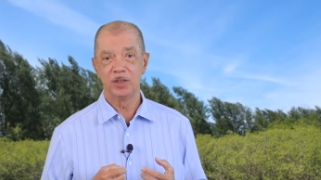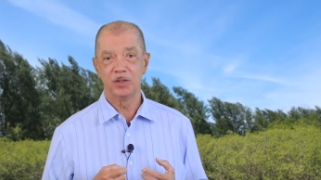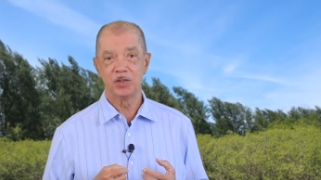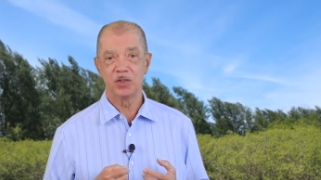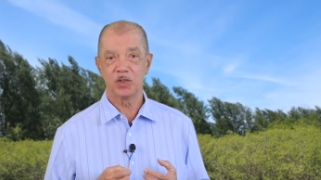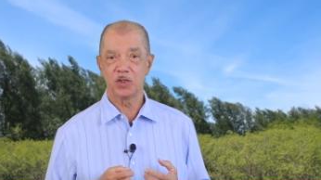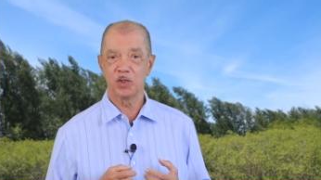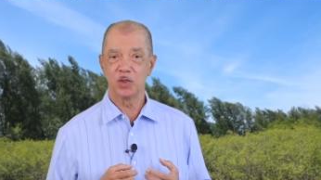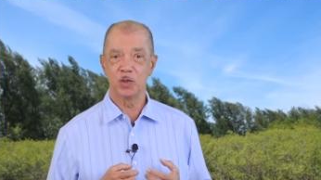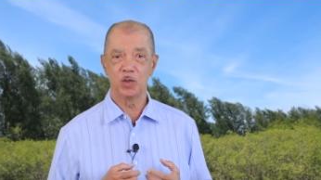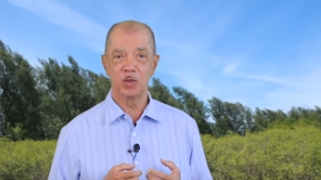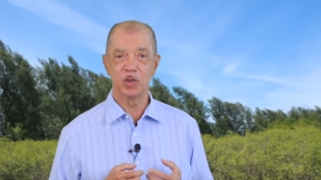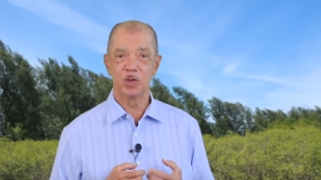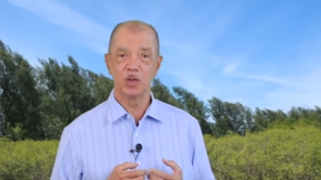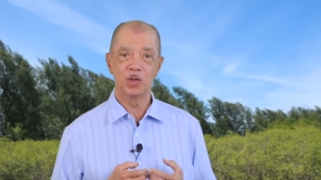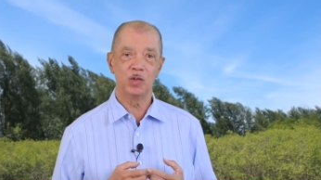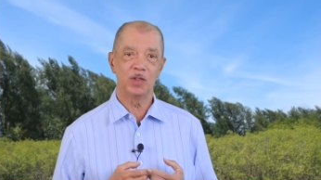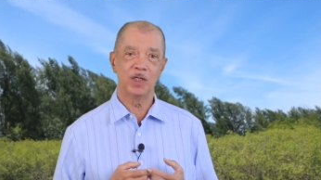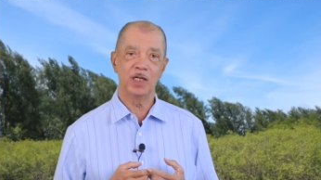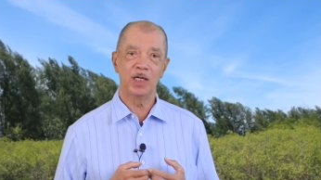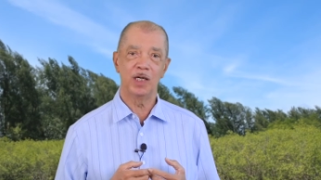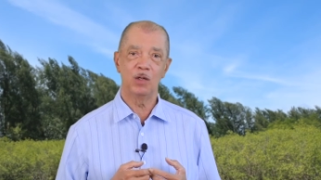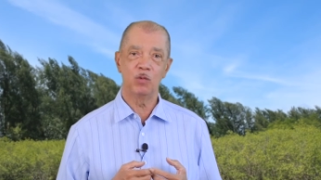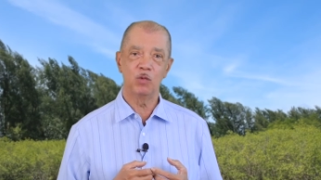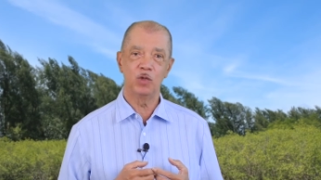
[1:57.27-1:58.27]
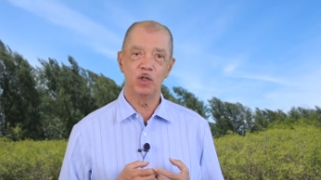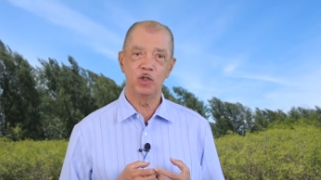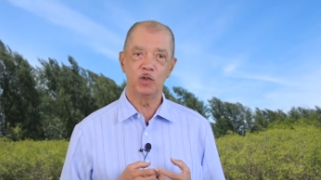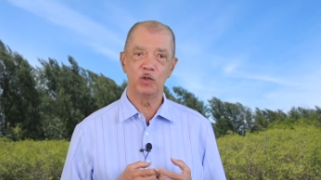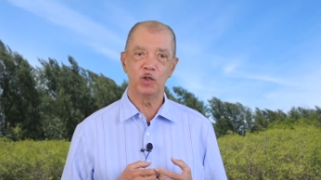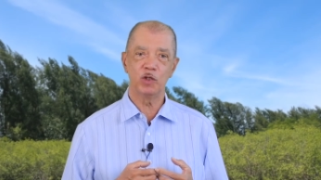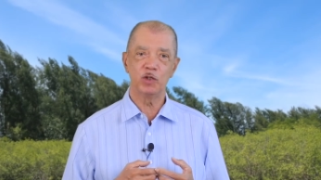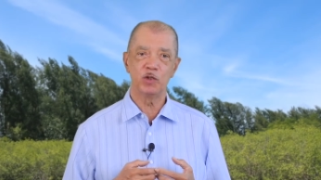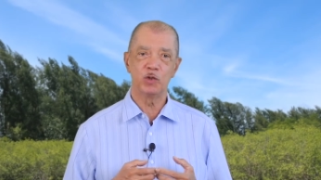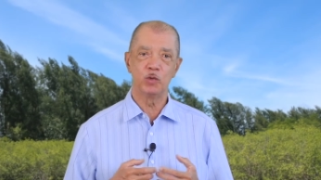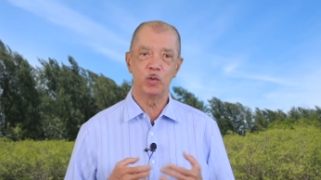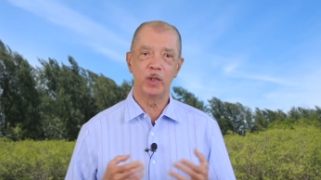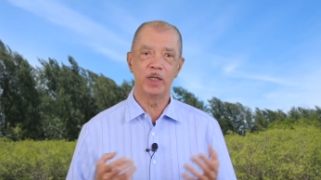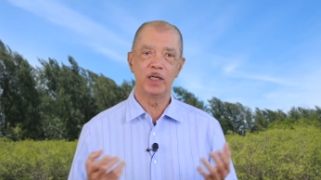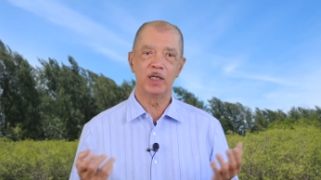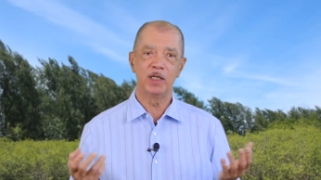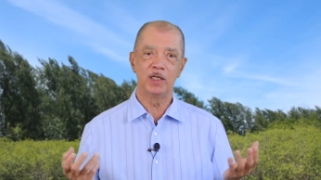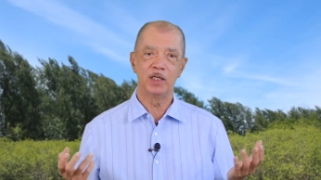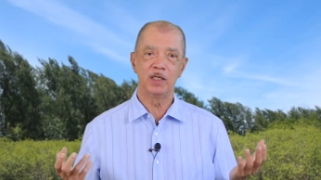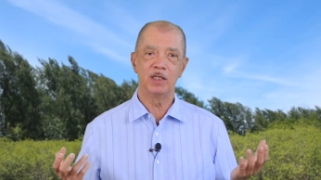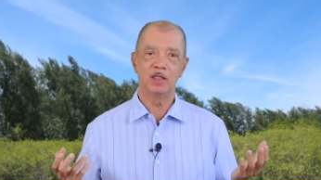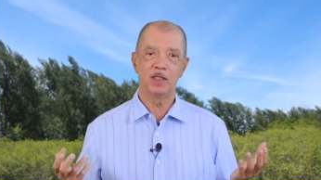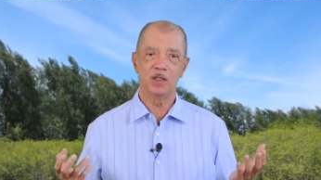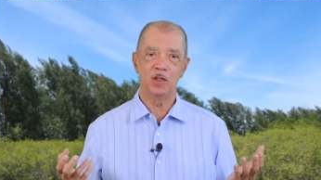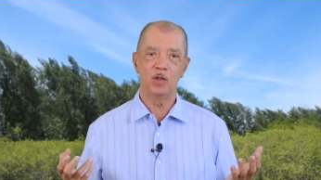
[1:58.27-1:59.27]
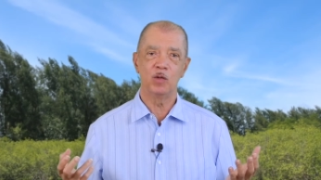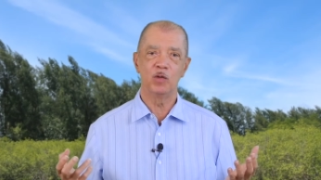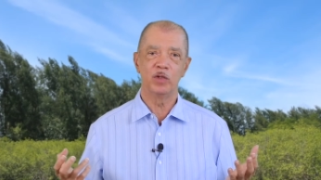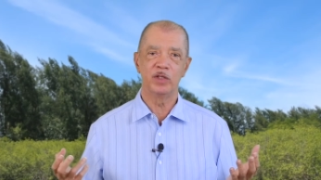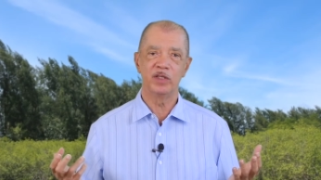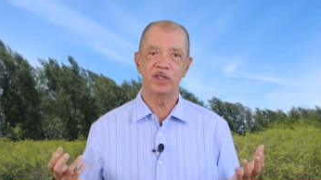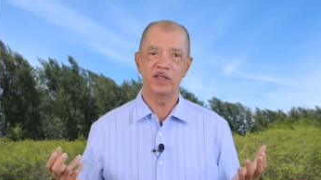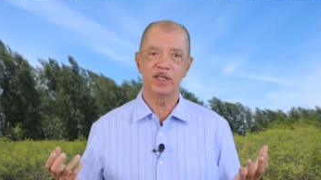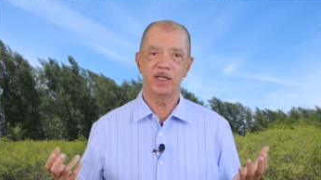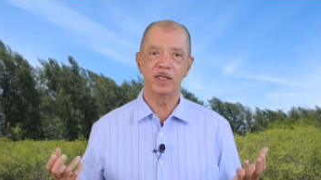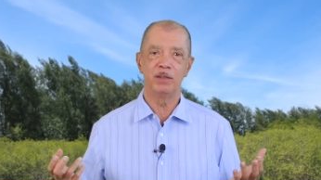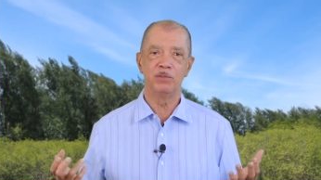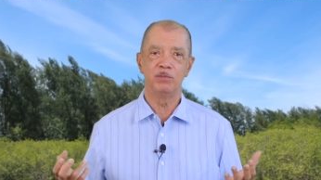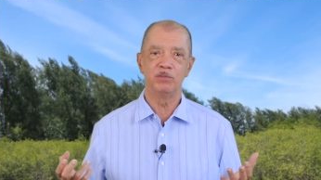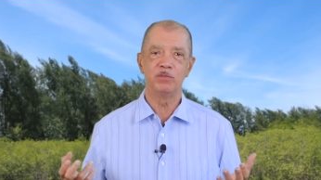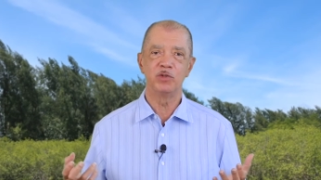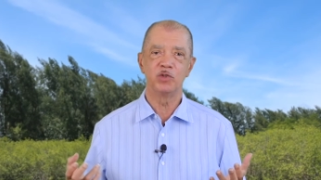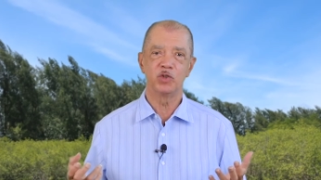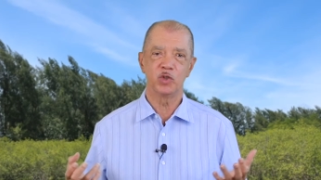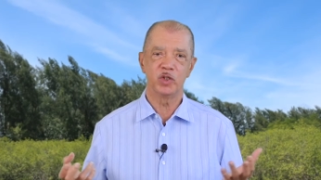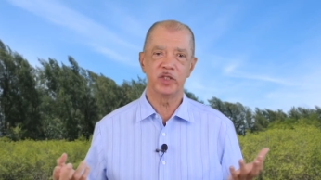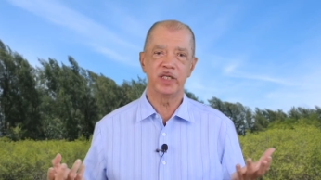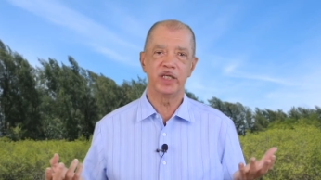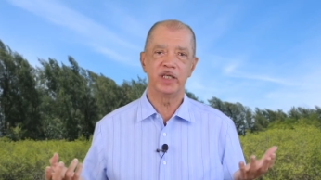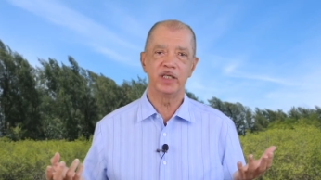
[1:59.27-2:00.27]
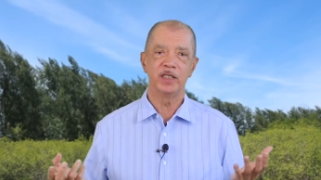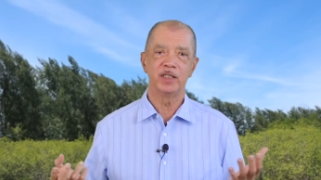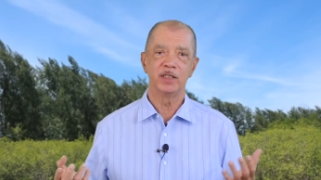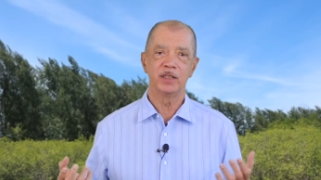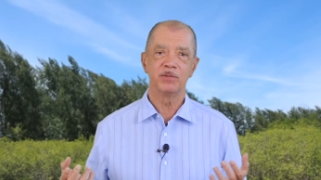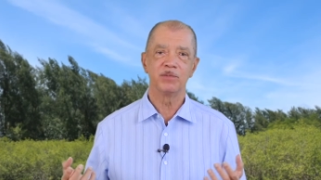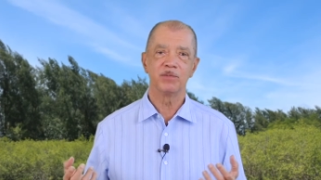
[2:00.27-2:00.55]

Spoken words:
so I will not dwell on them today.